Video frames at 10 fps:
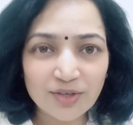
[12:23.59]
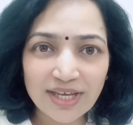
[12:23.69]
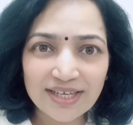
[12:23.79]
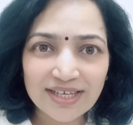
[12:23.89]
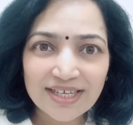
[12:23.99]

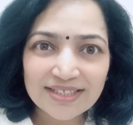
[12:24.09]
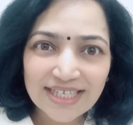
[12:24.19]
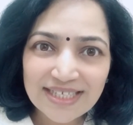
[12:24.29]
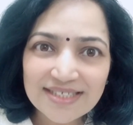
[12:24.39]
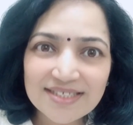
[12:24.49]
Okay,
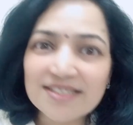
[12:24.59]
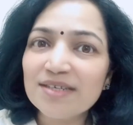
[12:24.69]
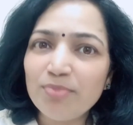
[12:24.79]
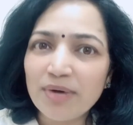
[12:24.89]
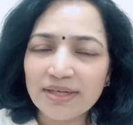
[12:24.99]
that is
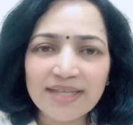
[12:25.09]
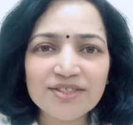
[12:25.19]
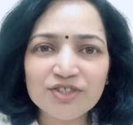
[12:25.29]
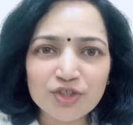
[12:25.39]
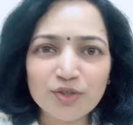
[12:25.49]
a part, that
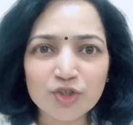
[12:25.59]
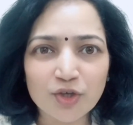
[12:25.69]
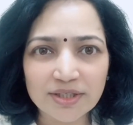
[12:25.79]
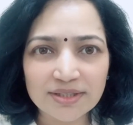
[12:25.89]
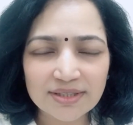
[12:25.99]
is your
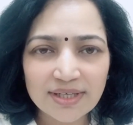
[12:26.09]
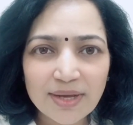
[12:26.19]
choice.